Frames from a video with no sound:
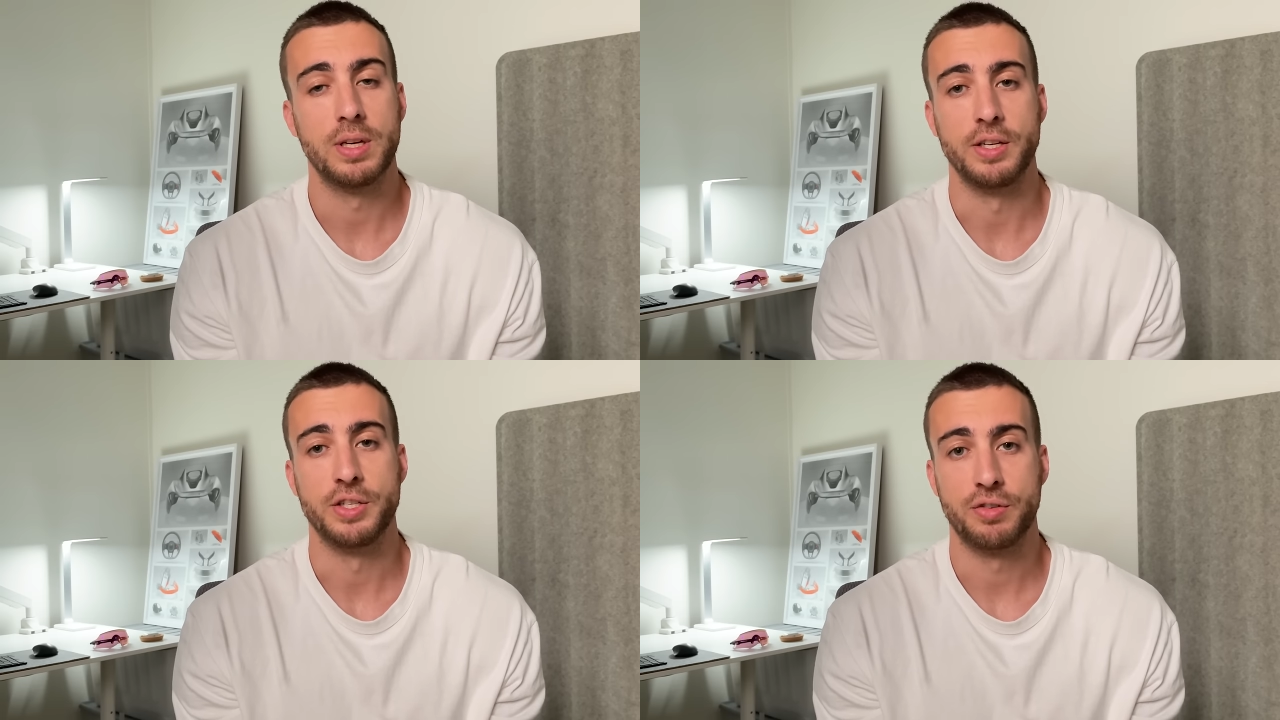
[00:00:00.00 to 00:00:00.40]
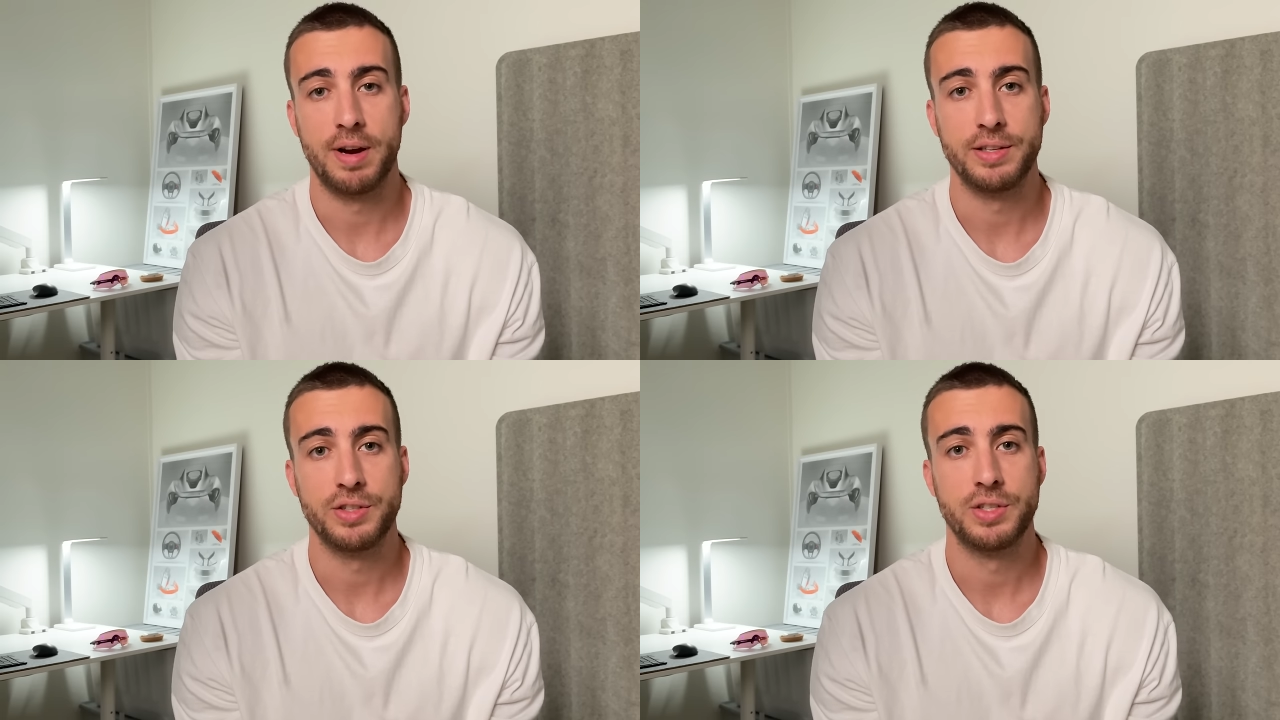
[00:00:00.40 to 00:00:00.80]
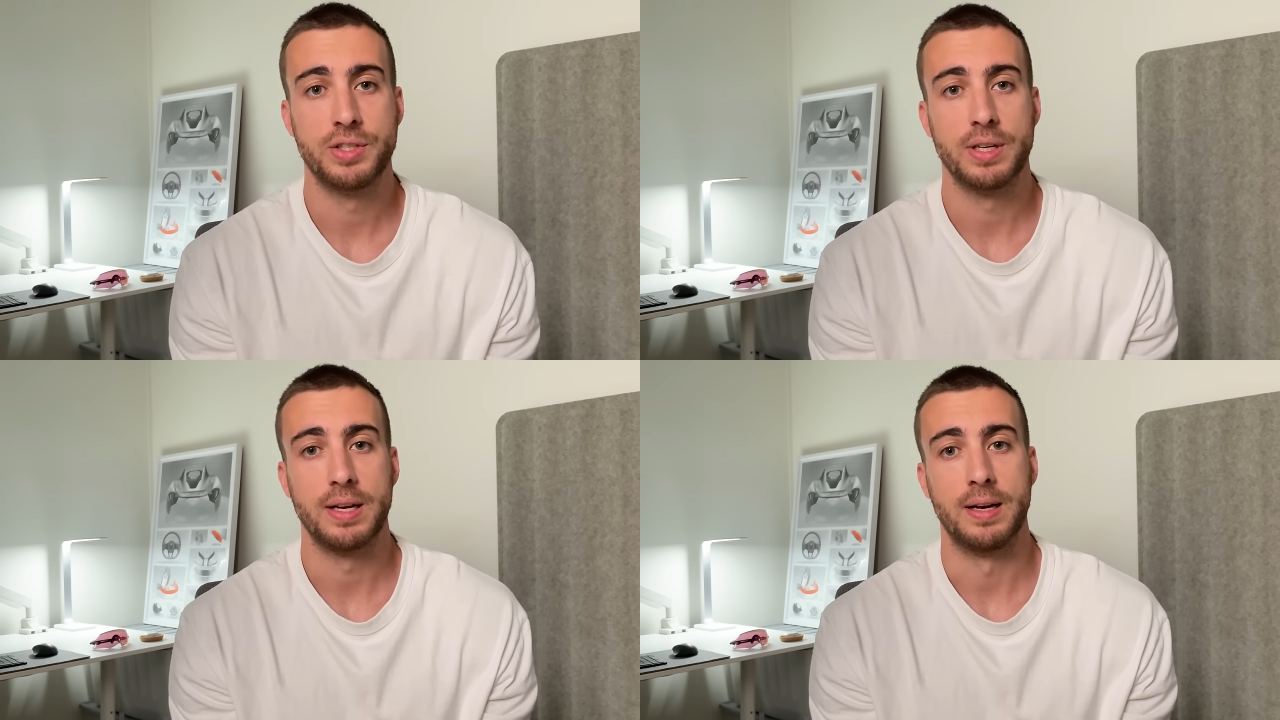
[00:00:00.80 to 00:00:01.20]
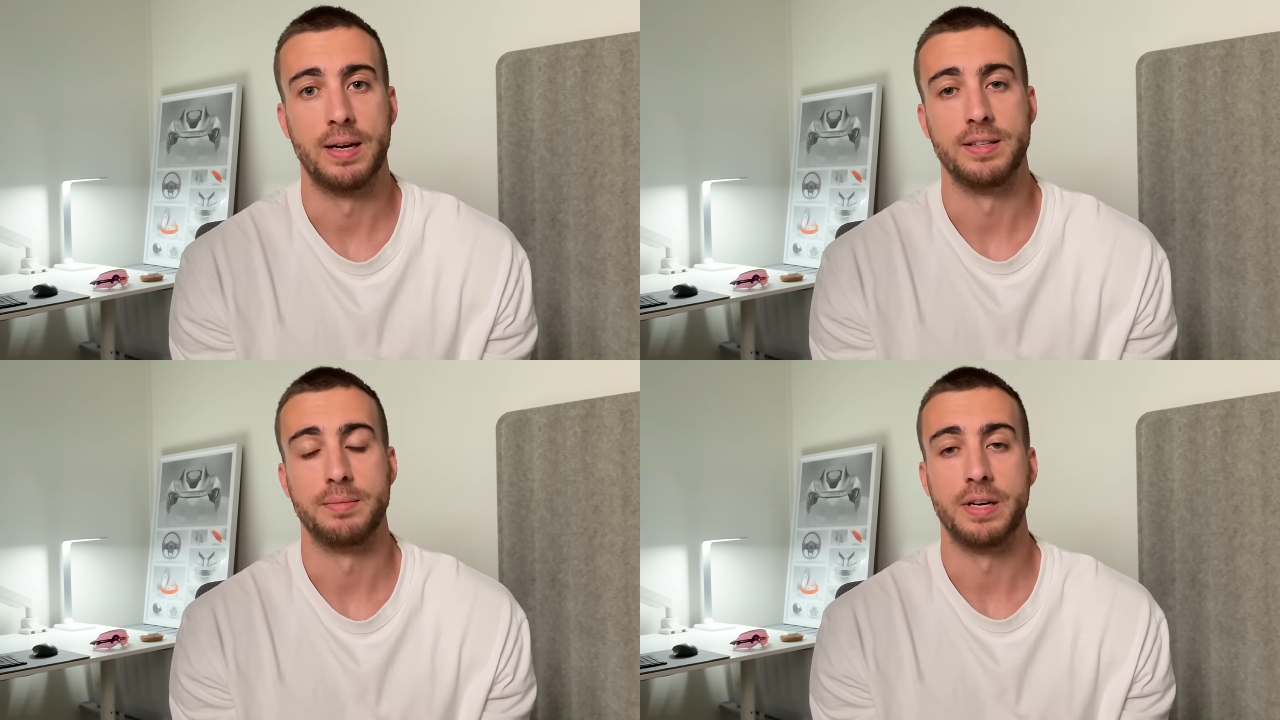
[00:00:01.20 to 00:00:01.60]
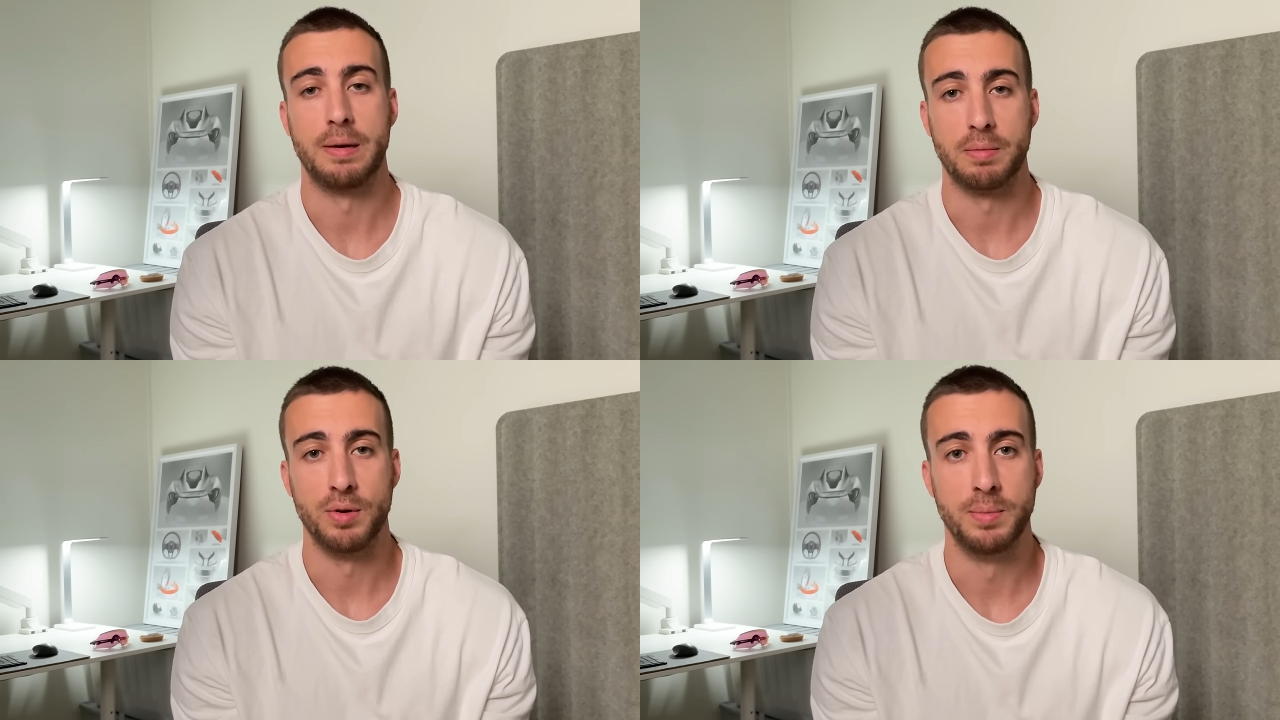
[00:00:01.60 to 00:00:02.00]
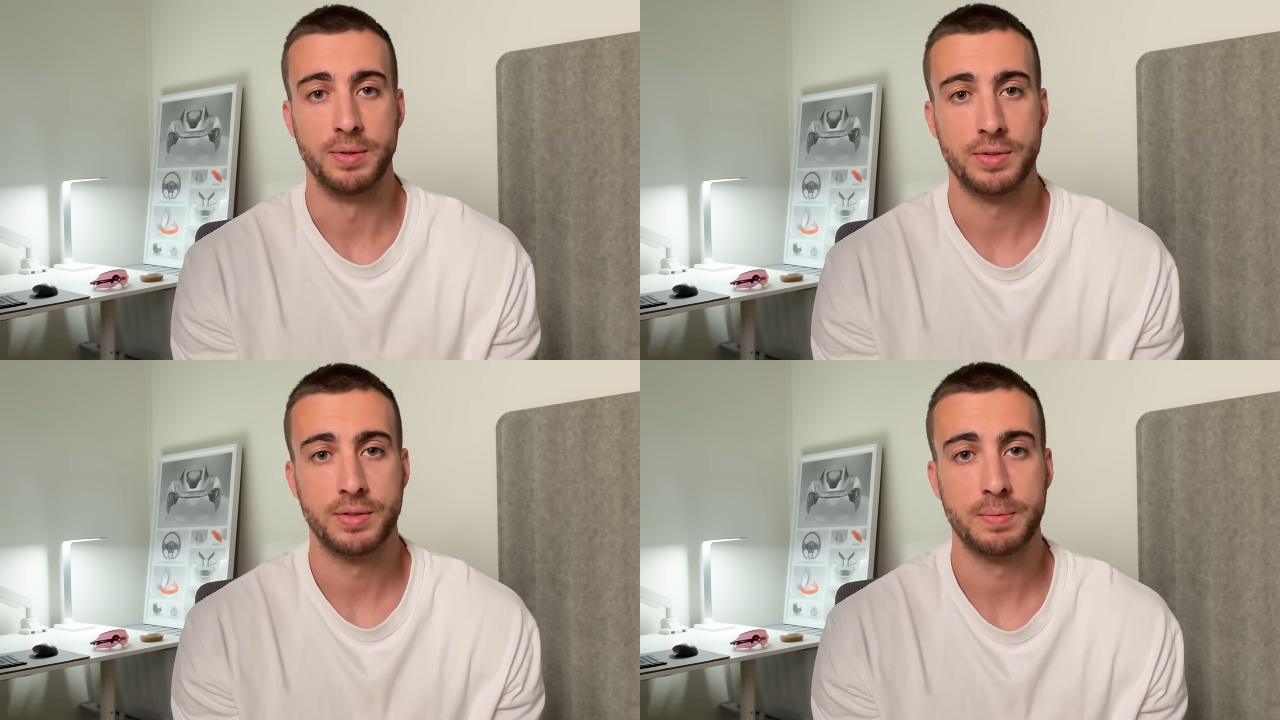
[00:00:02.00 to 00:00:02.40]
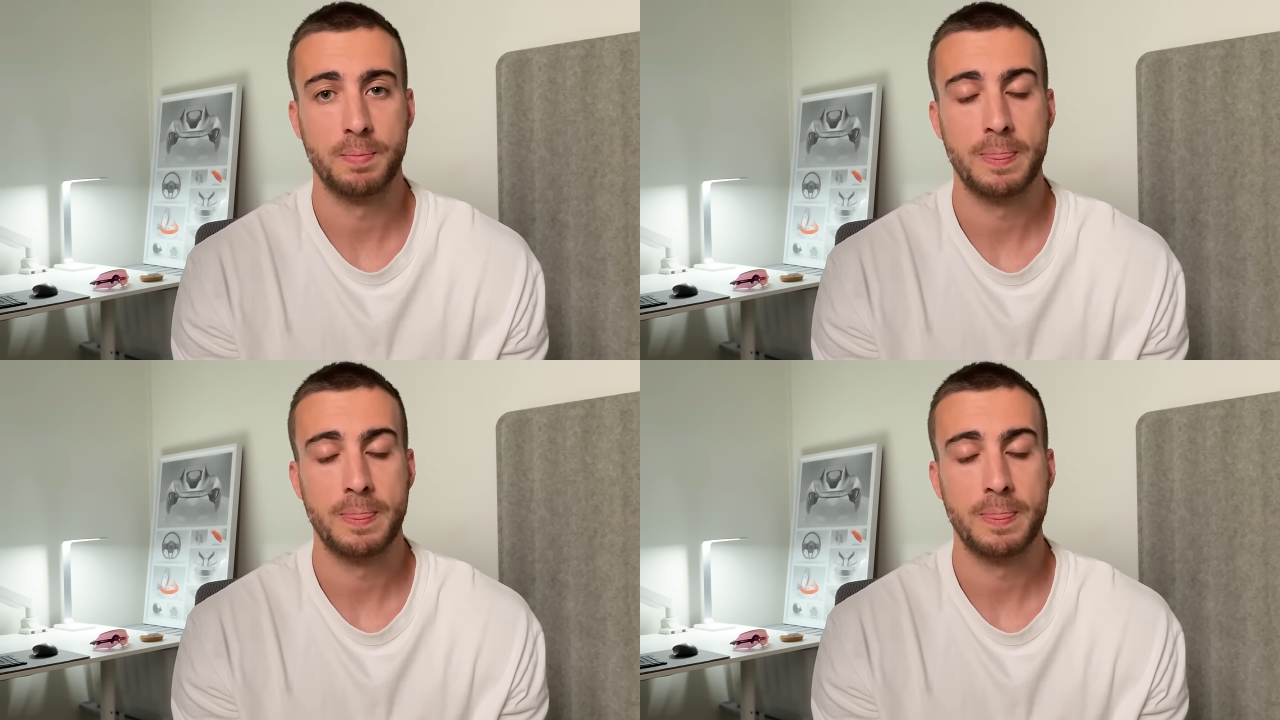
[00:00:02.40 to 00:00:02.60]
I stretched, uh, did some dynamic movements,